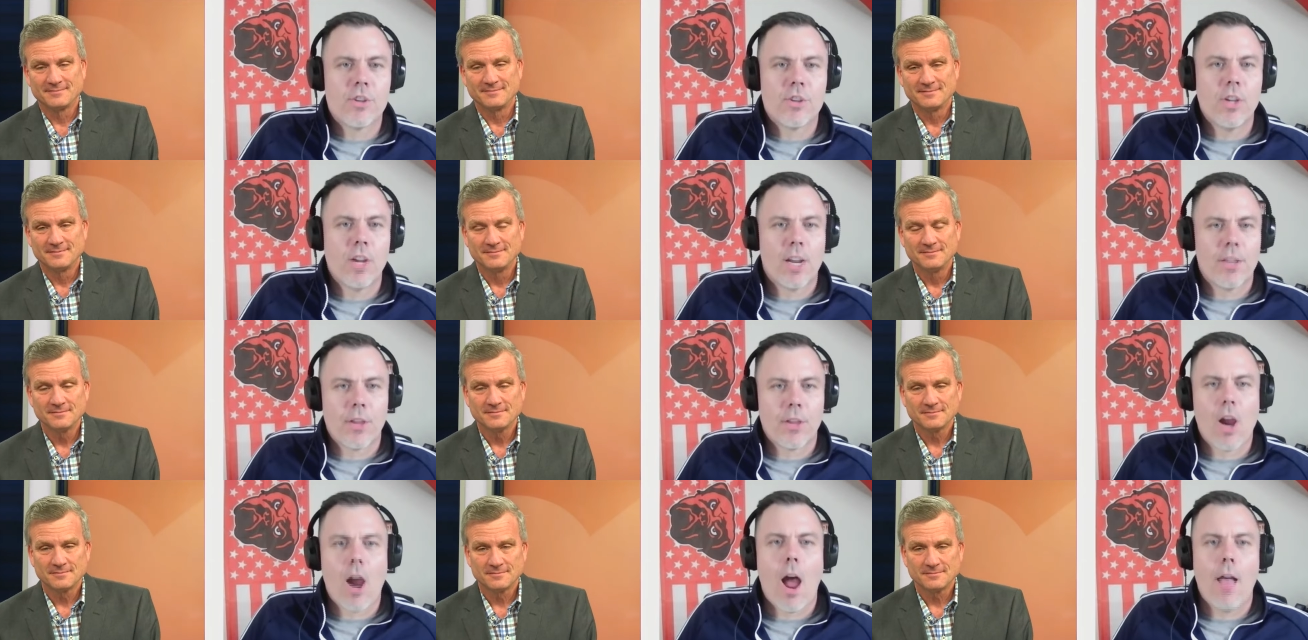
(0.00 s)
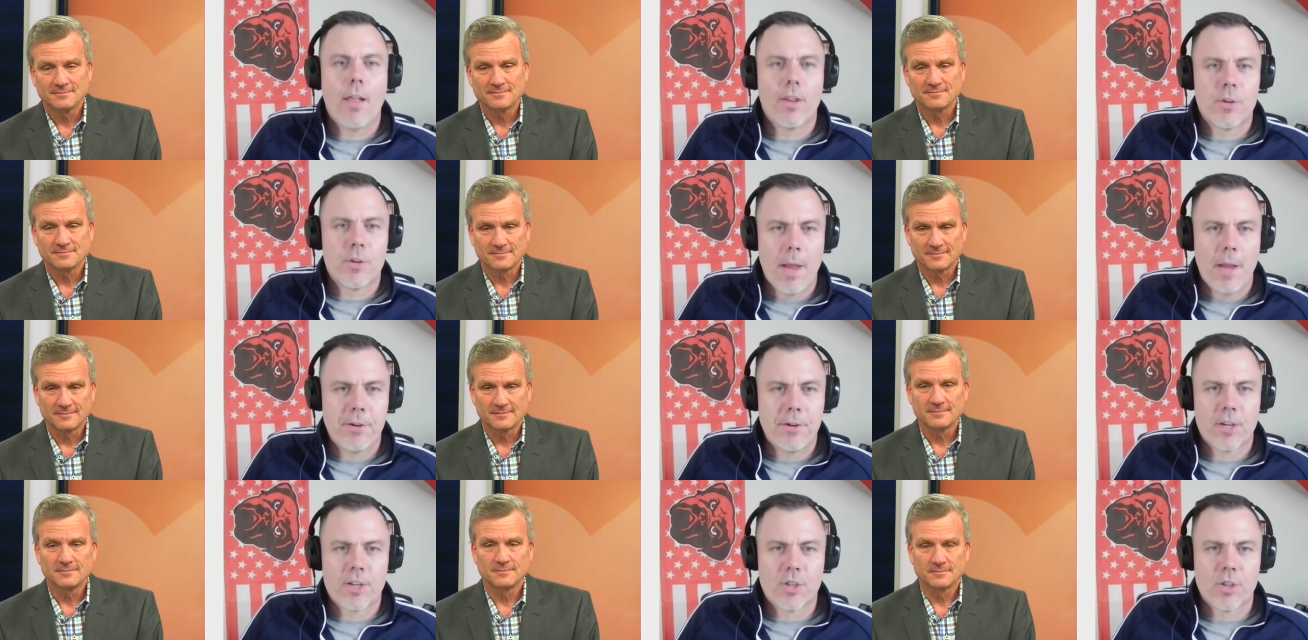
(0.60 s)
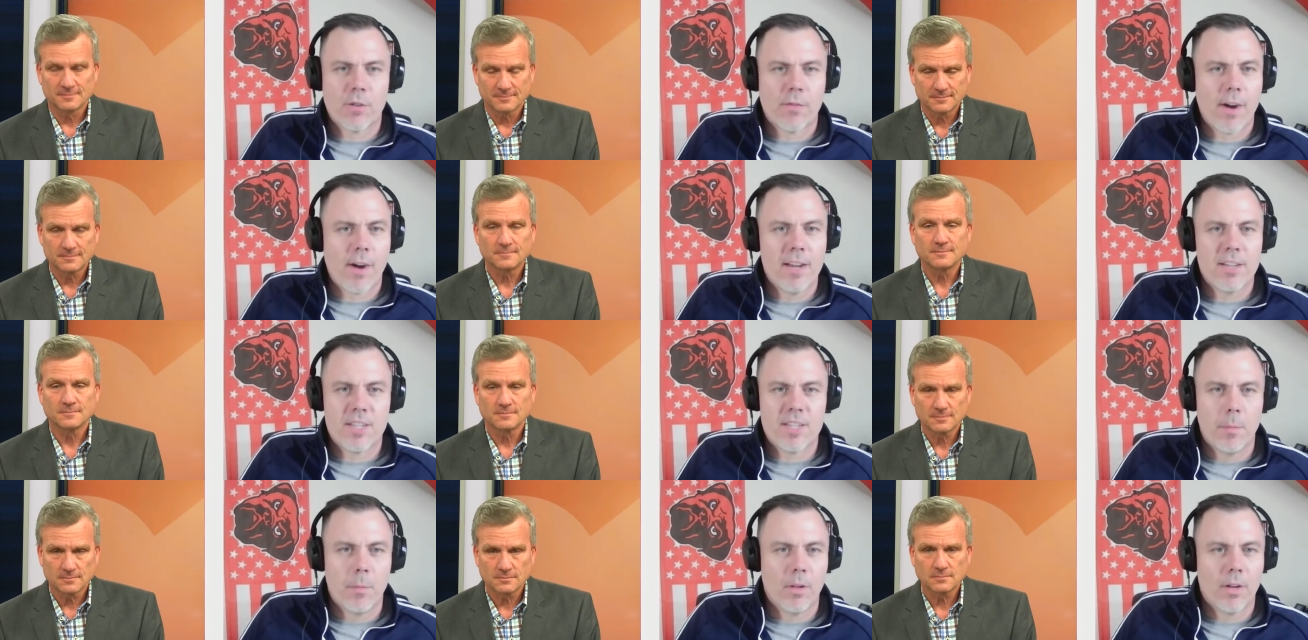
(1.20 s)
Speaker 1: you just look at their college metrics, they're very
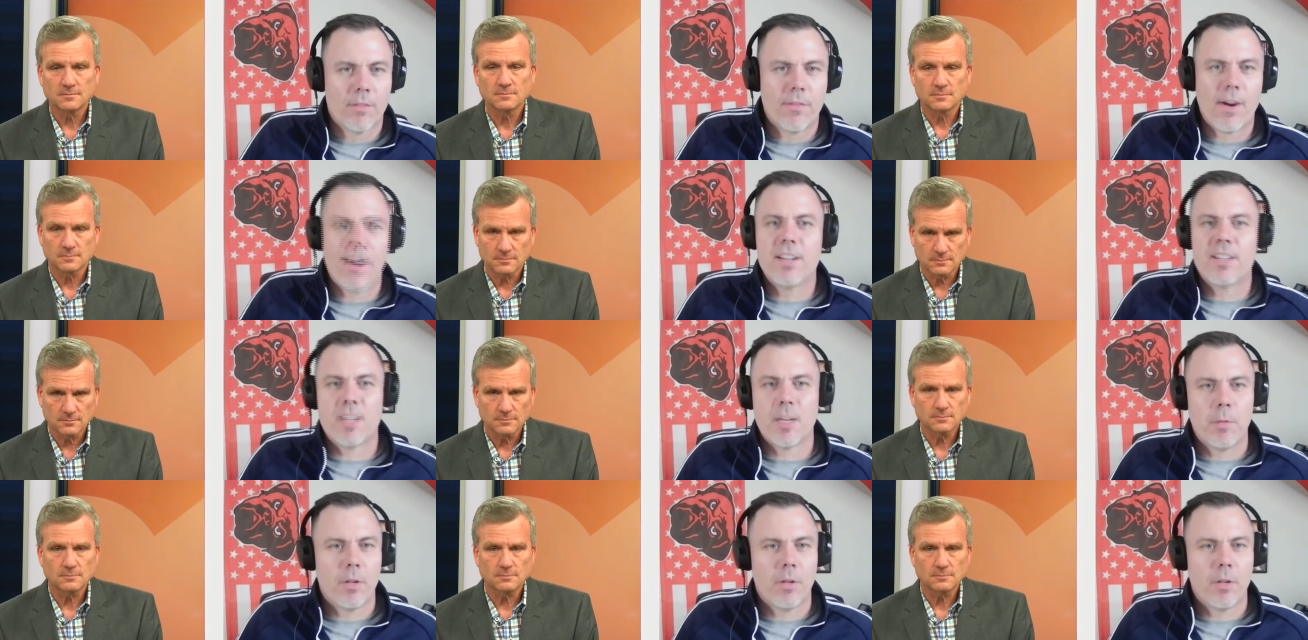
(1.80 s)
similar, very